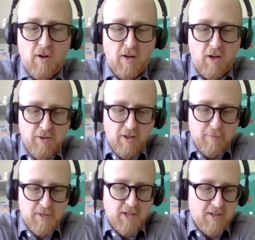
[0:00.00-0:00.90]
all year I've
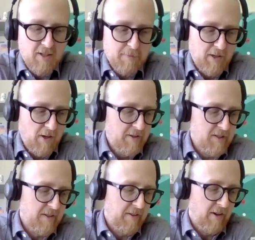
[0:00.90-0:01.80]
been talking to my
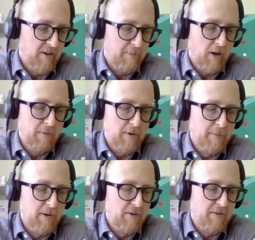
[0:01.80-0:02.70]
colleagues in our department
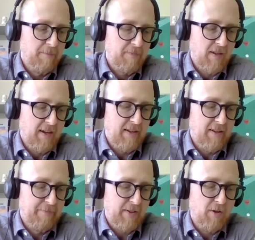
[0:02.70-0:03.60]
about
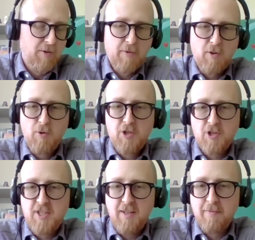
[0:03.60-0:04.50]
who is
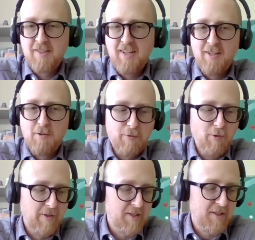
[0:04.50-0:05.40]
your team that's getting you
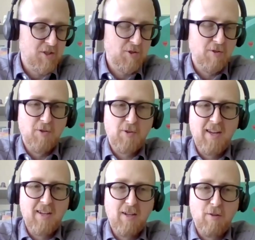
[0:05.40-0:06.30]
through this, because you
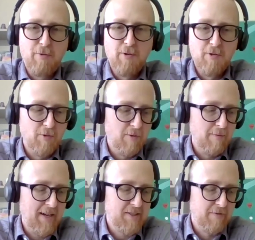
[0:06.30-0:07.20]
can't get through
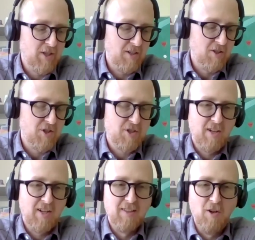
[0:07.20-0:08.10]
massive change
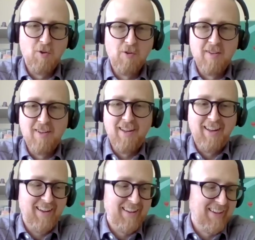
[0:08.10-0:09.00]
alone
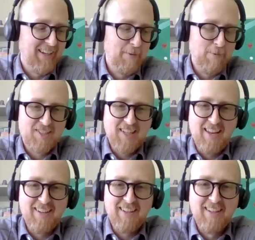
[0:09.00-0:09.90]
and keep your
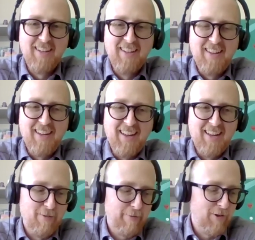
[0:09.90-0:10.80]
sanity. Yeah.
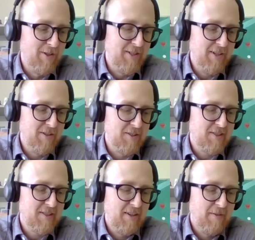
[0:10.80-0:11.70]
And for years